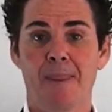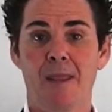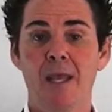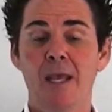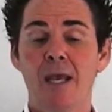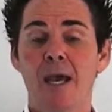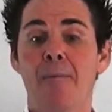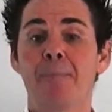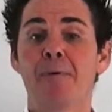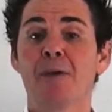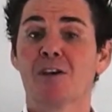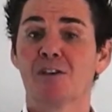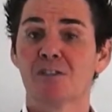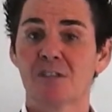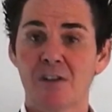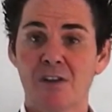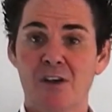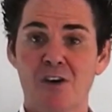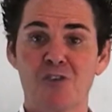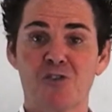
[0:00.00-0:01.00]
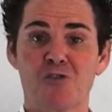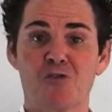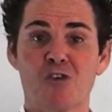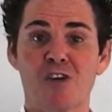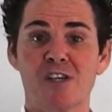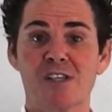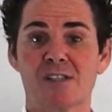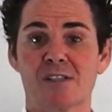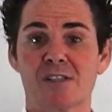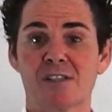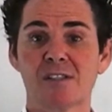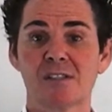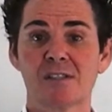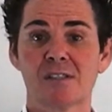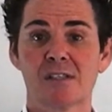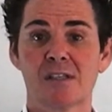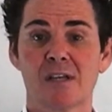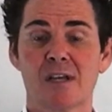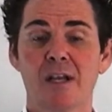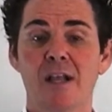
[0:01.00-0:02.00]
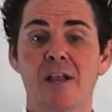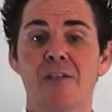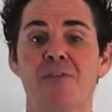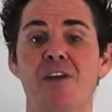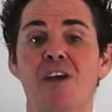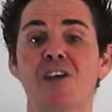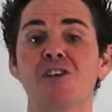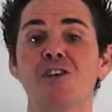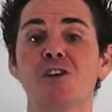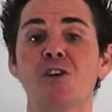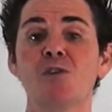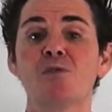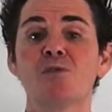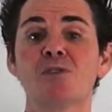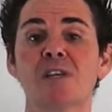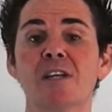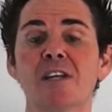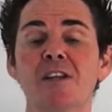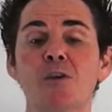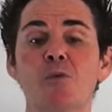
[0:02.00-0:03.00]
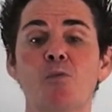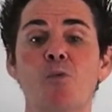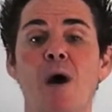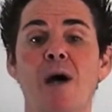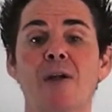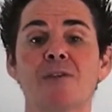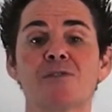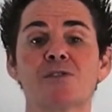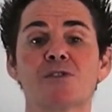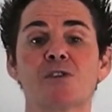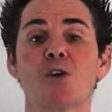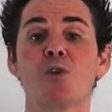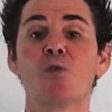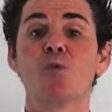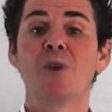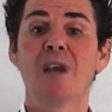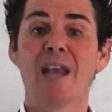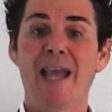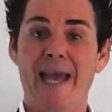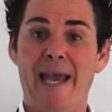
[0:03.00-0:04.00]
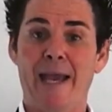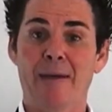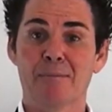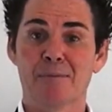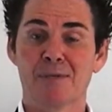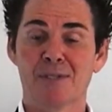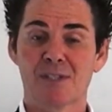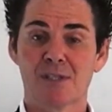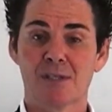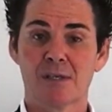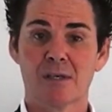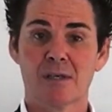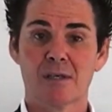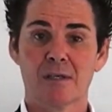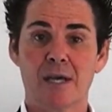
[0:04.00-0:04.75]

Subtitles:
And because of those reasons, they're usually the ones who lapse